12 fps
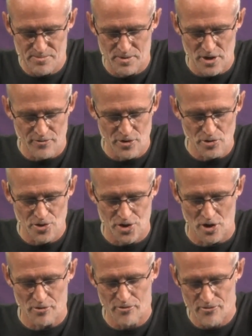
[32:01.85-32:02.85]
But if you
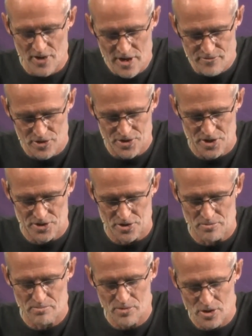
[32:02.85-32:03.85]
show
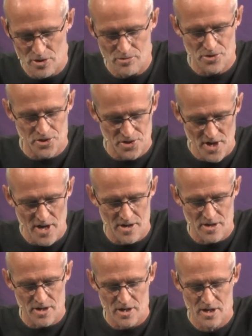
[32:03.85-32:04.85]
favoritism, you sin